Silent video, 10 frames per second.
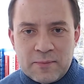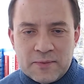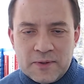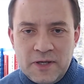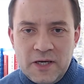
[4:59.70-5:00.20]

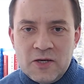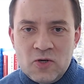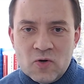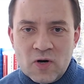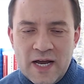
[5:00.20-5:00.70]
In
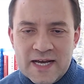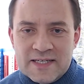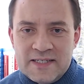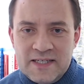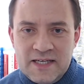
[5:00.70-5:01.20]
your
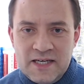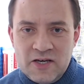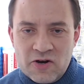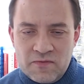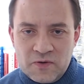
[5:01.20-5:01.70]
SDE
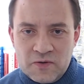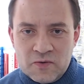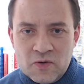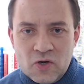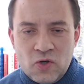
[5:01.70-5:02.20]
interview,
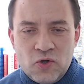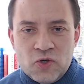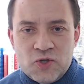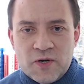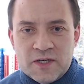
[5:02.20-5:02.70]
you
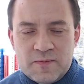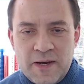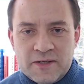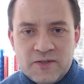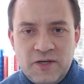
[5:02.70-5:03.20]
should
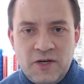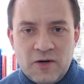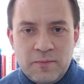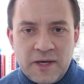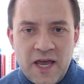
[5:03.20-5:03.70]
expect to hear
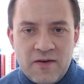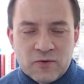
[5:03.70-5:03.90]
behavioral